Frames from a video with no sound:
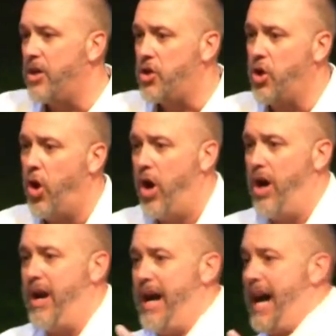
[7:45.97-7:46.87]

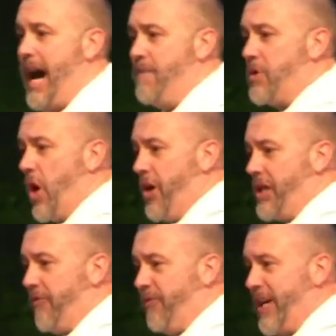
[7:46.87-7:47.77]
your "I'm going
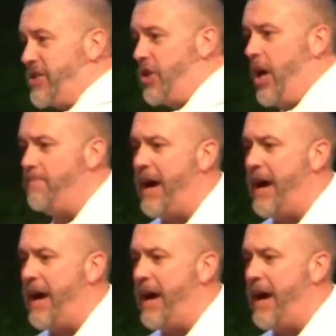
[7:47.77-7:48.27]
to fix it on